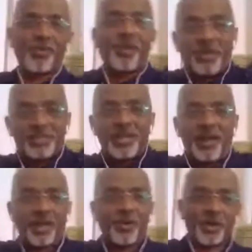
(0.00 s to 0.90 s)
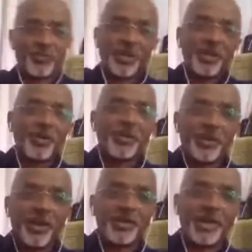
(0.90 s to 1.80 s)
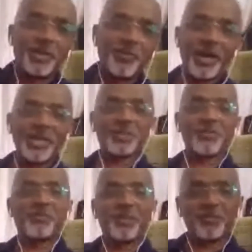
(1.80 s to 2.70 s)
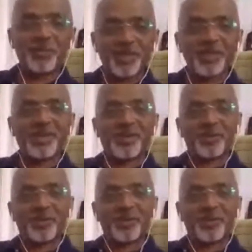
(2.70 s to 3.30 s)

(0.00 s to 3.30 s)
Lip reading: for which I got very good advice from people